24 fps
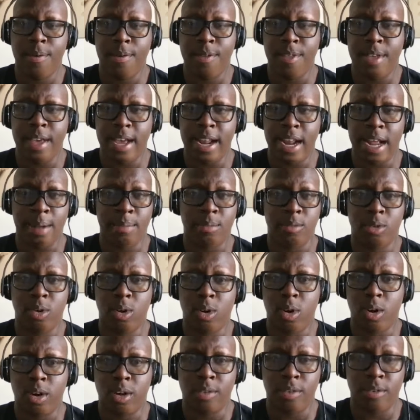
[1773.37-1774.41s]
that I'm
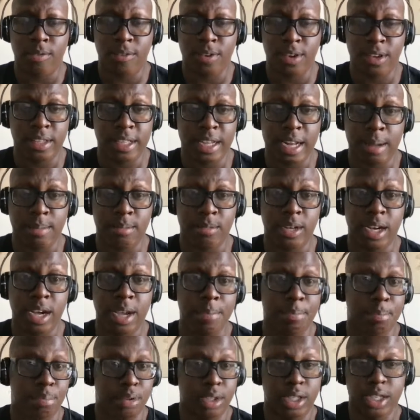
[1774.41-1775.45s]
wrong, if you feel that I'm
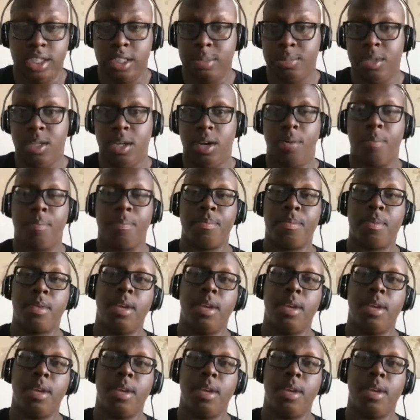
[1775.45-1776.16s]
right, please let me know